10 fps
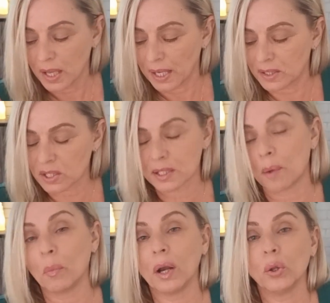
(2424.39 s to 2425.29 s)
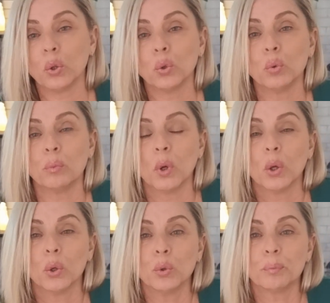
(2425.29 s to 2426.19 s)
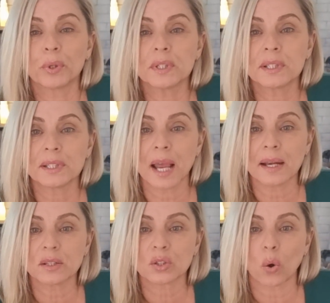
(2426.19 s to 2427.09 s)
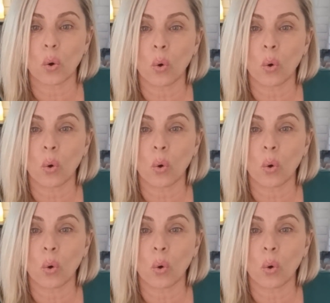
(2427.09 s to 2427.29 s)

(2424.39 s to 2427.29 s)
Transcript: It's someone who presents